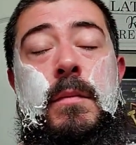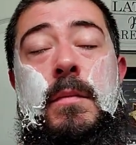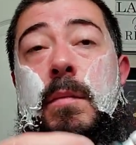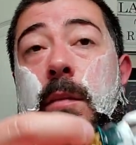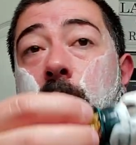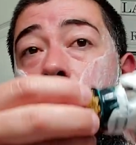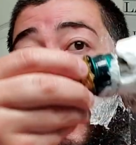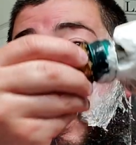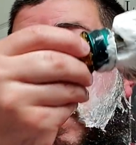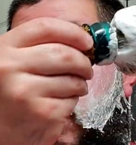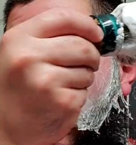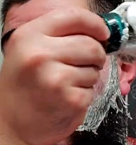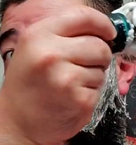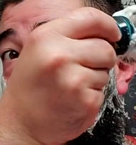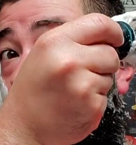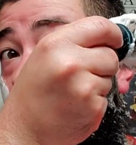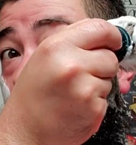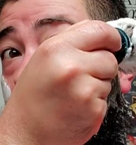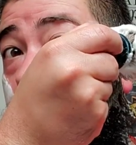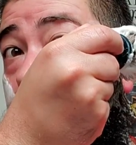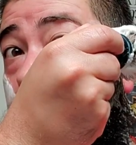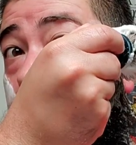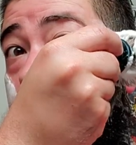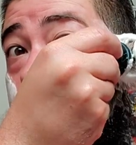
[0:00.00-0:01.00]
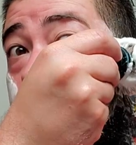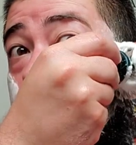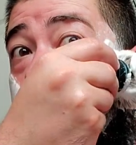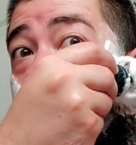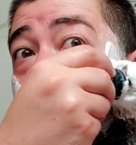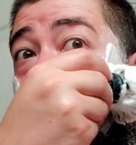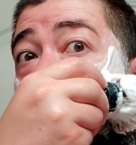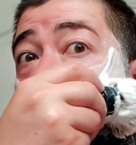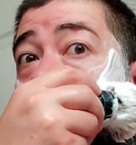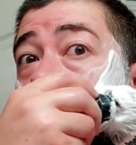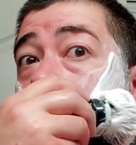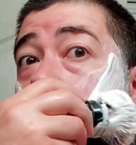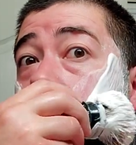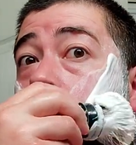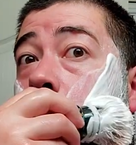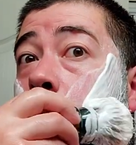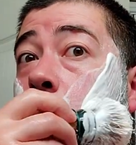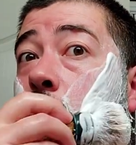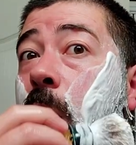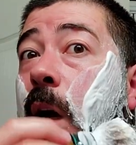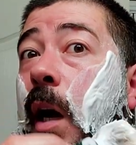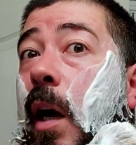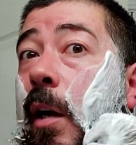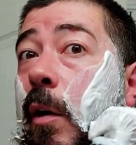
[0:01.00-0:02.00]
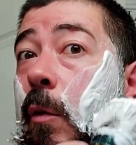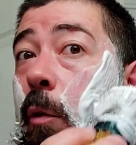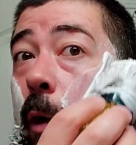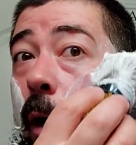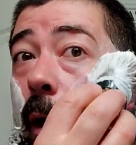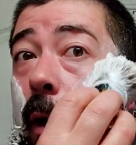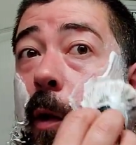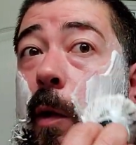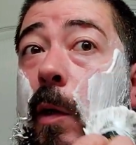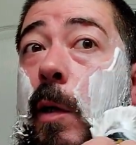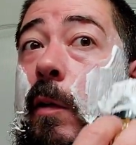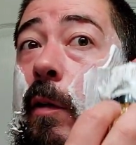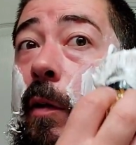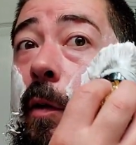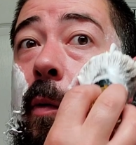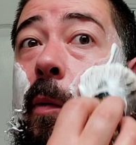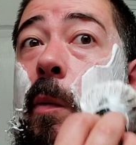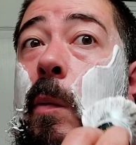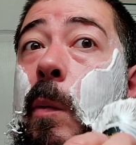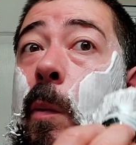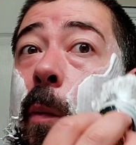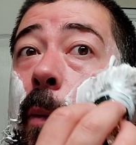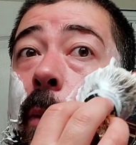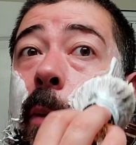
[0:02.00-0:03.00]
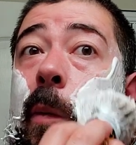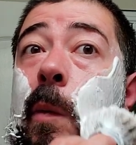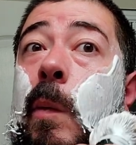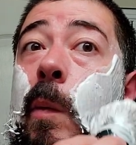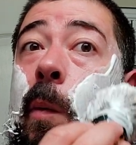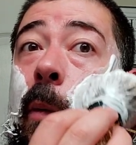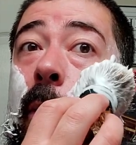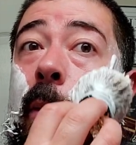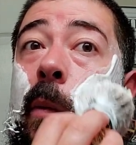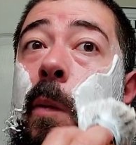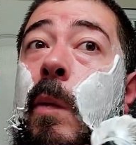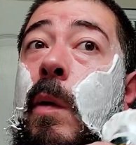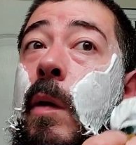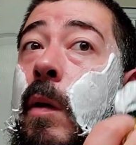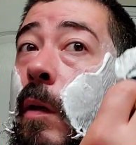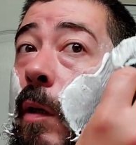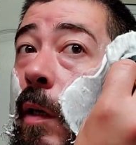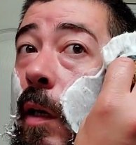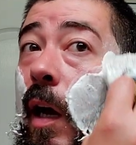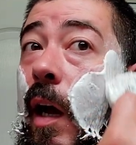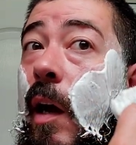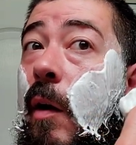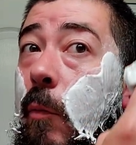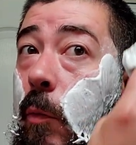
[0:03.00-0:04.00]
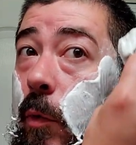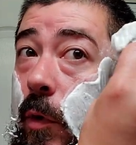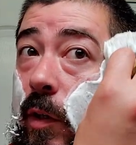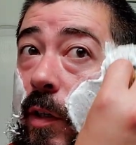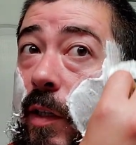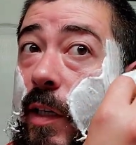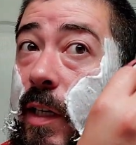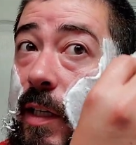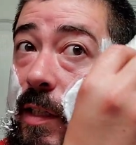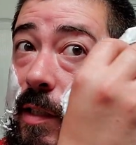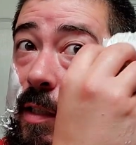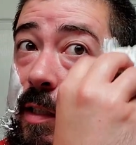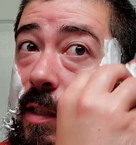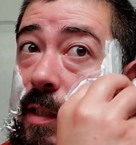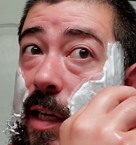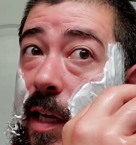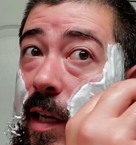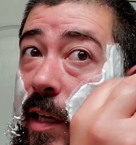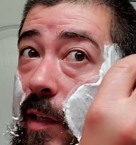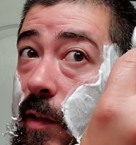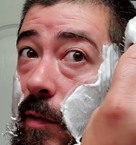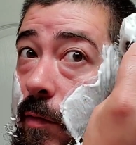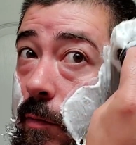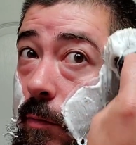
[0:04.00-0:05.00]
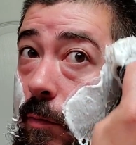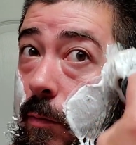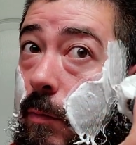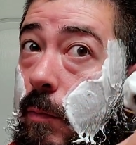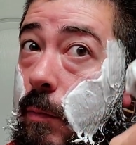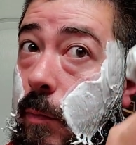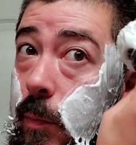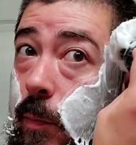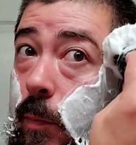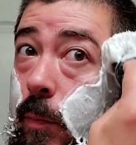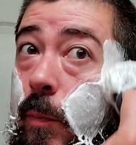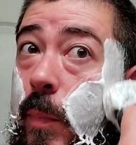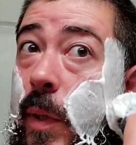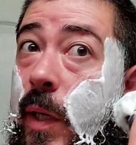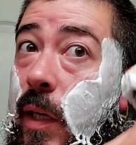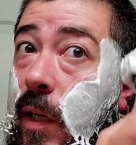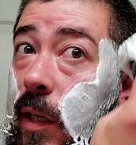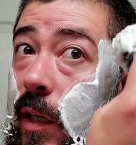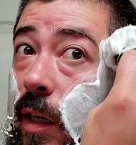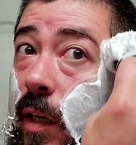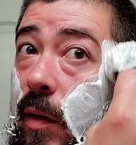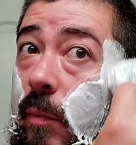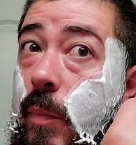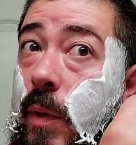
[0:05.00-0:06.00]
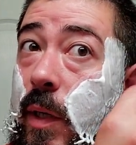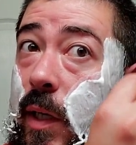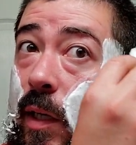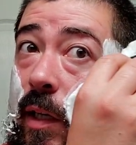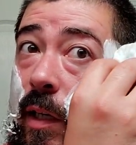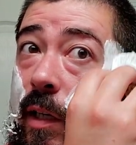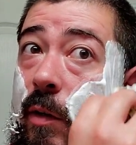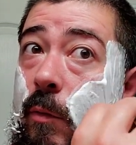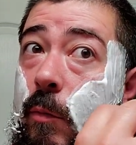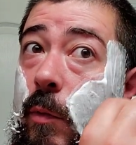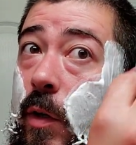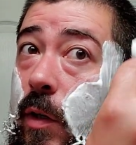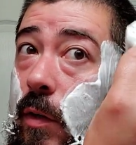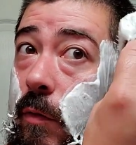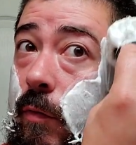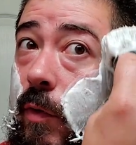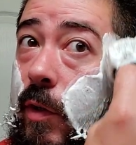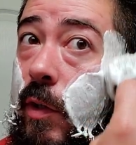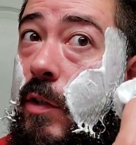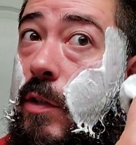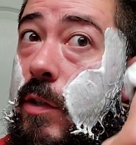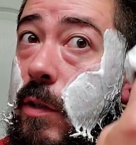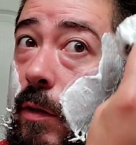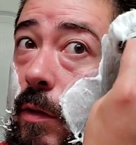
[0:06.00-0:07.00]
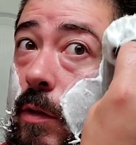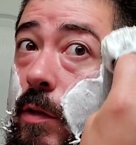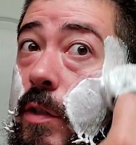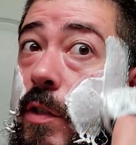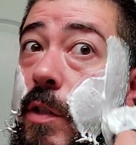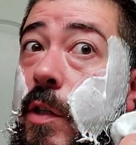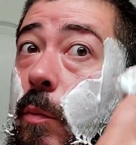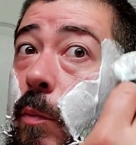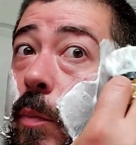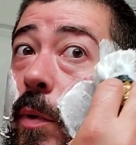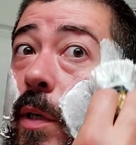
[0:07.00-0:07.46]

that they are um, high quality. I wouldn't hesitate picking up any one of their soap